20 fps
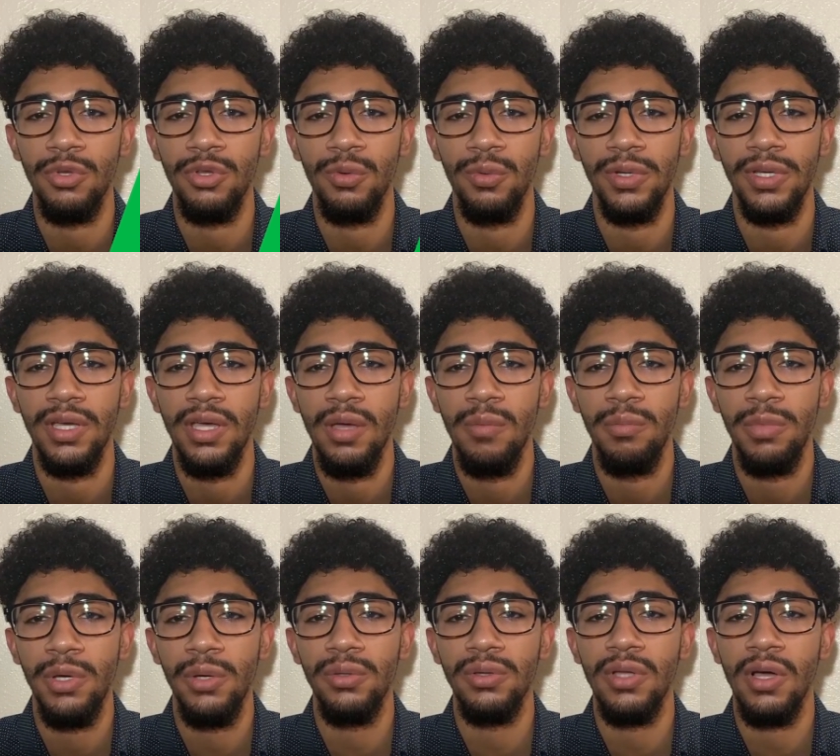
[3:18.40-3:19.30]
3,
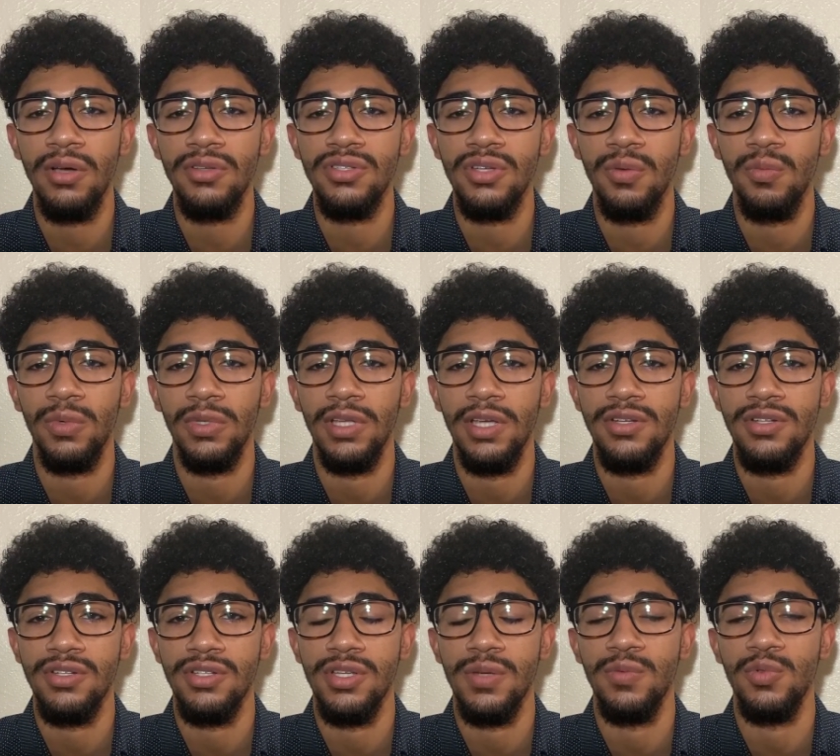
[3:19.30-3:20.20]
build long-term
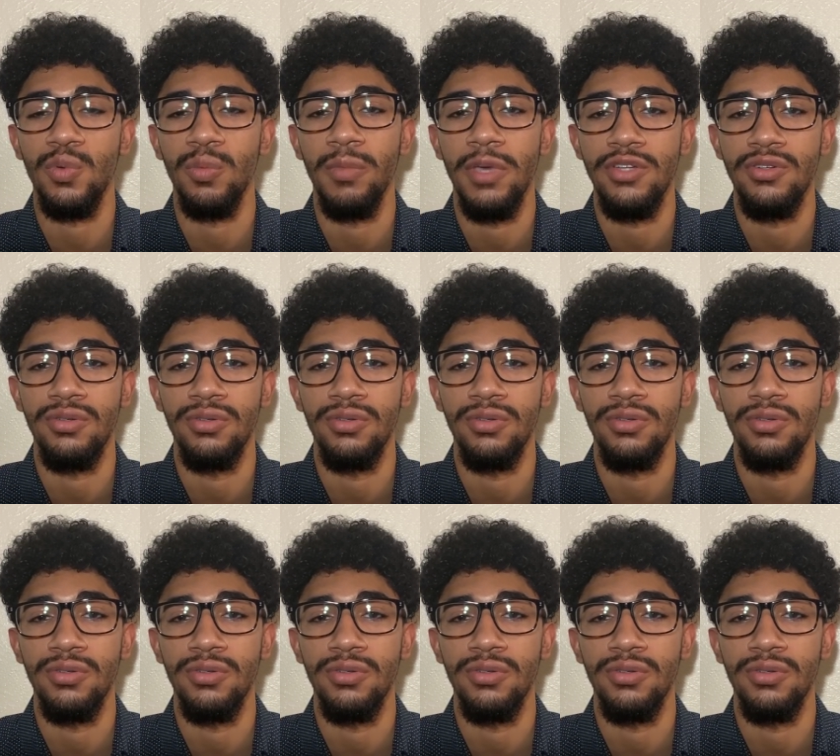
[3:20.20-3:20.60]
relationships with major